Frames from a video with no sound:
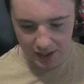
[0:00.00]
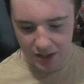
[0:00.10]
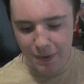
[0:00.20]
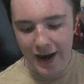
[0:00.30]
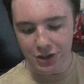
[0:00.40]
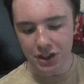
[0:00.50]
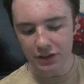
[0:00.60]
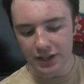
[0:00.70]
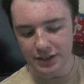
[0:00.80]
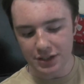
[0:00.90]
The packaging on
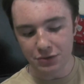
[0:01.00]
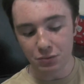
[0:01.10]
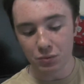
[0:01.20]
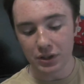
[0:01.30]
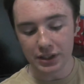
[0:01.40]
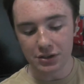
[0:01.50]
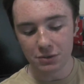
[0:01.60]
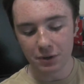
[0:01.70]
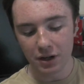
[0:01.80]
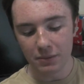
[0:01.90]
this is really
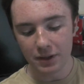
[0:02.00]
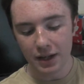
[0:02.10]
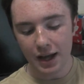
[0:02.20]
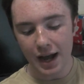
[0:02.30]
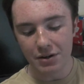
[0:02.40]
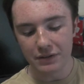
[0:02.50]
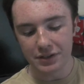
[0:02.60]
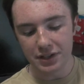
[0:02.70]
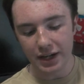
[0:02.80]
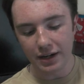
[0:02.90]
superb, I do have to
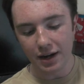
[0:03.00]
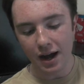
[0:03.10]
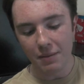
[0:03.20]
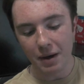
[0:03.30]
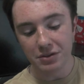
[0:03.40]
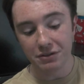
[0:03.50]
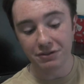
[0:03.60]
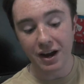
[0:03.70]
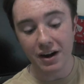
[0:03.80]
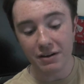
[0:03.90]
say. I was a
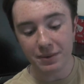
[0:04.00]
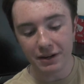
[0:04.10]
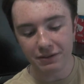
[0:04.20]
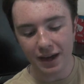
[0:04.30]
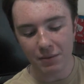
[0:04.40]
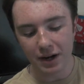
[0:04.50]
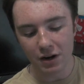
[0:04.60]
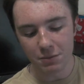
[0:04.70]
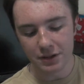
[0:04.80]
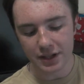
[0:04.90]
very big fan when I
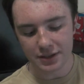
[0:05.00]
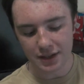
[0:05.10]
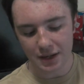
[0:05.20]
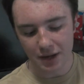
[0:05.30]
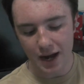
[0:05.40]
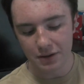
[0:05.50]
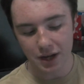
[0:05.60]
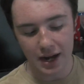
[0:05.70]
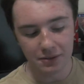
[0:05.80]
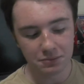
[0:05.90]
opened this.
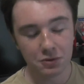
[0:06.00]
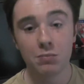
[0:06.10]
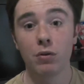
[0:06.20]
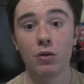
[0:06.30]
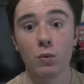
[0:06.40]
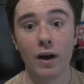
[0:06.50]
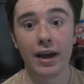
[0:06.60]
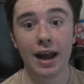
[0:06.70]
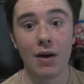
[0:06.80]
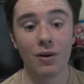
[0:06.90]
I was blown away
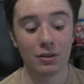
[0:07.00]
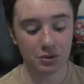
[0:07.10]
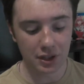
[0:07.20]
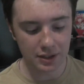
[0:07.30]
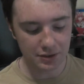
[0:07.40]
how well it was done.